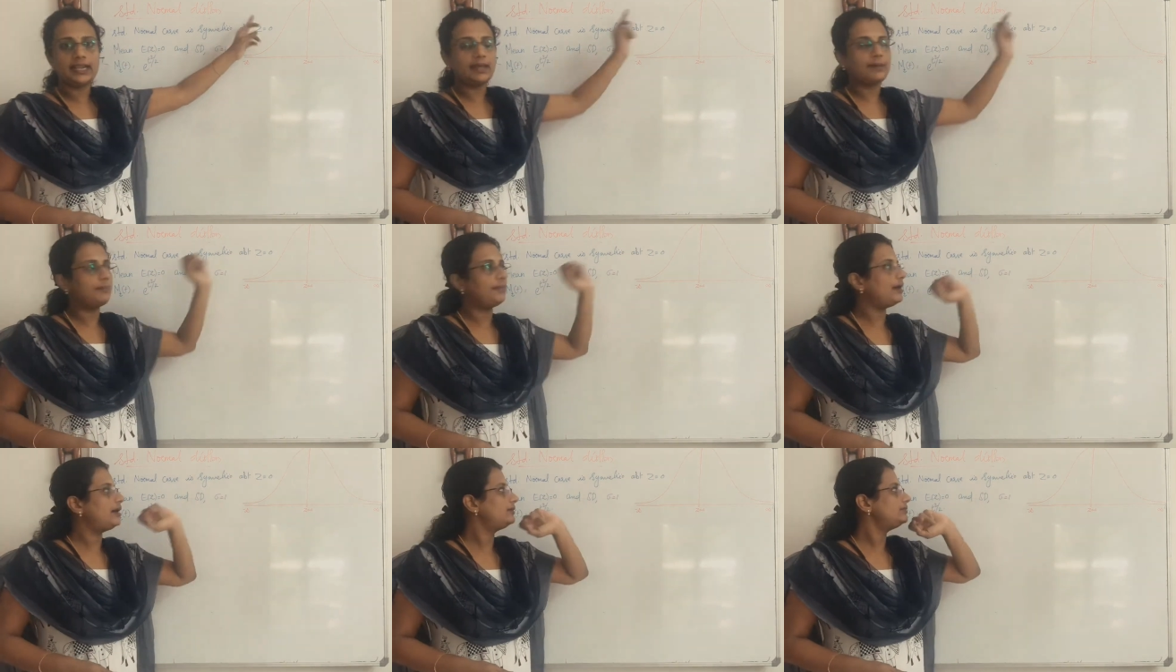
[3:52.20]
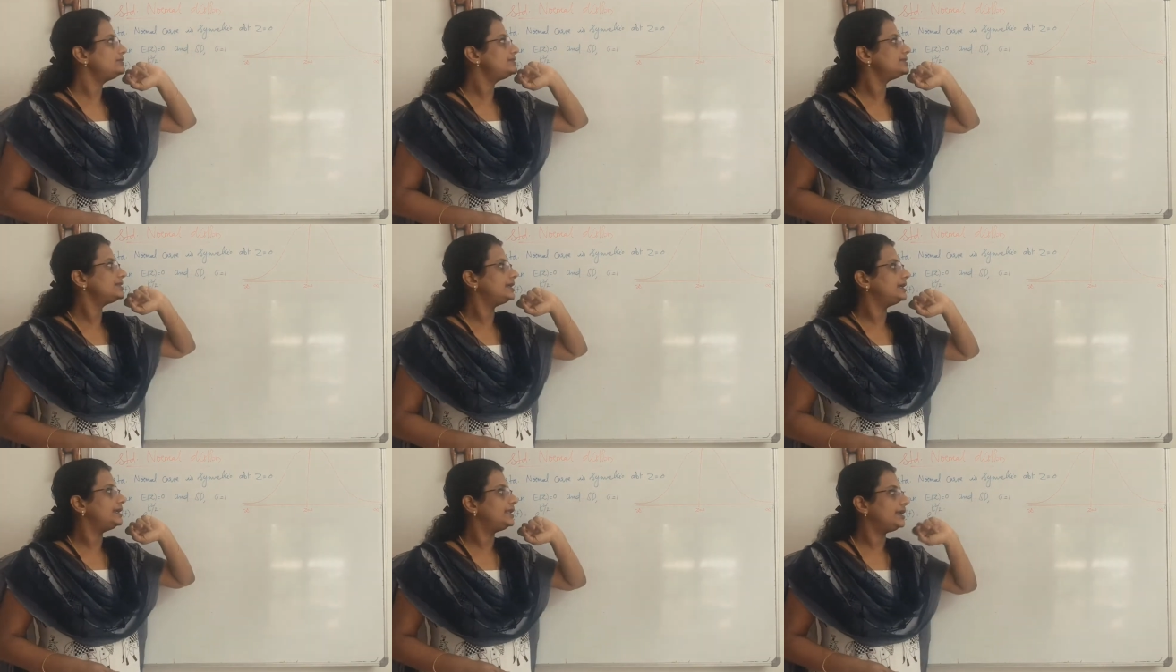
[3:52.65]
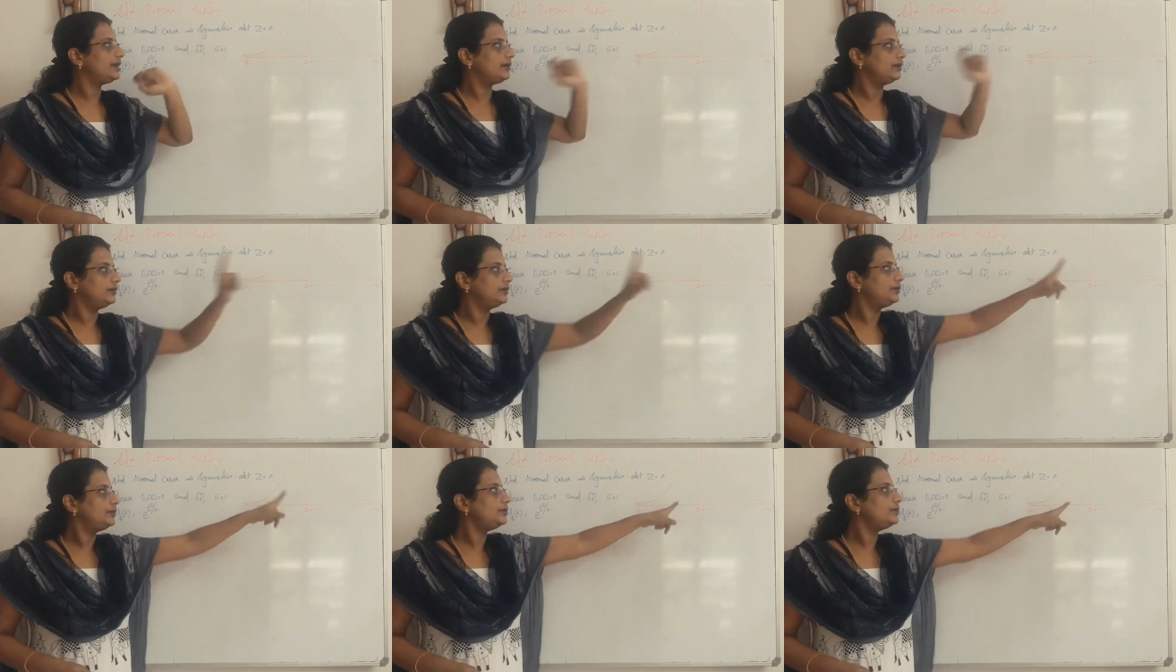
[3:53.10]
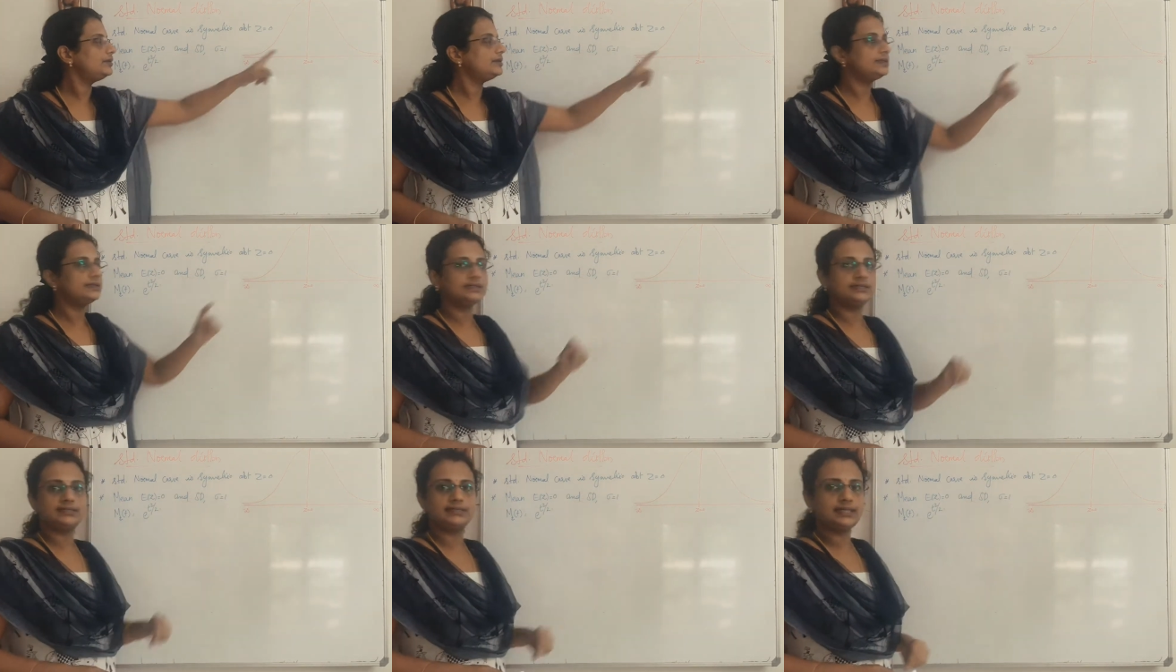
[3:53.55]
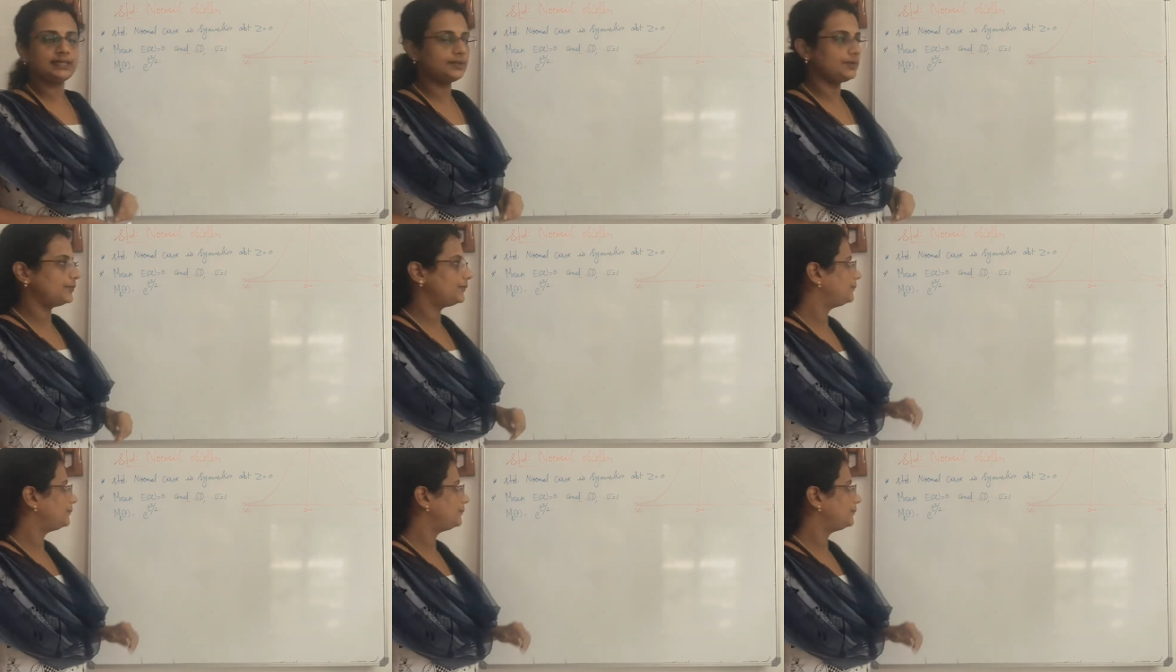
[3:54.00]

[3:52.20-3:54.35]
about z equal to 0.